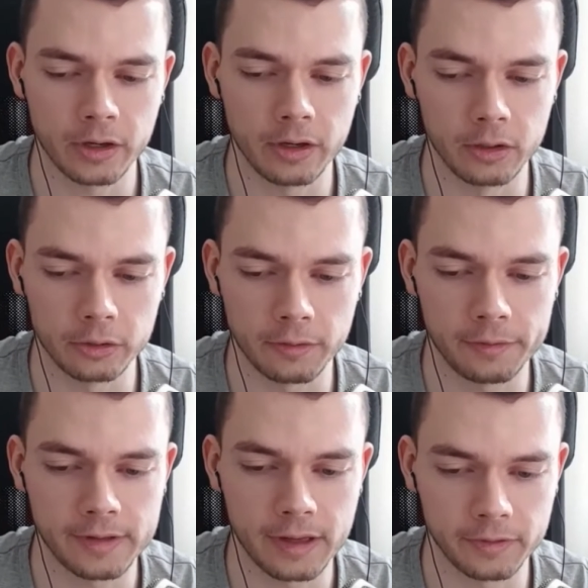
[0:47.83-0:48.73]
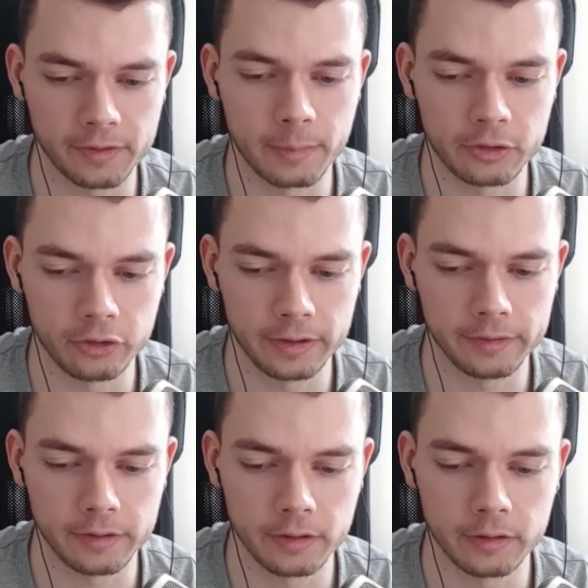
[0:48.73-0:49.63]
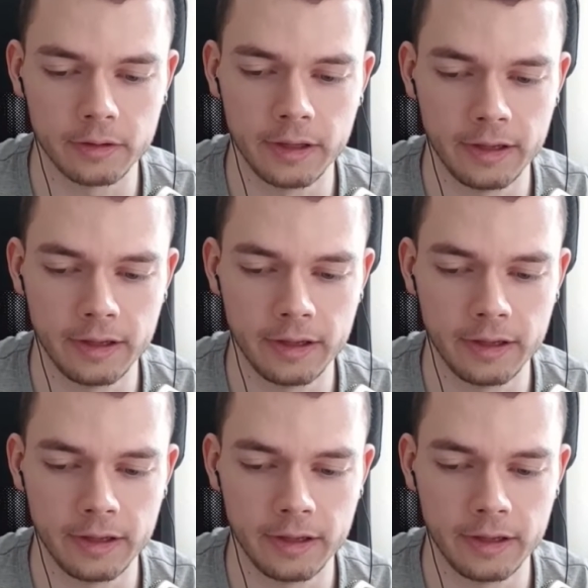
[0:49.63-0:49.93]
A lot of stuff is much easier.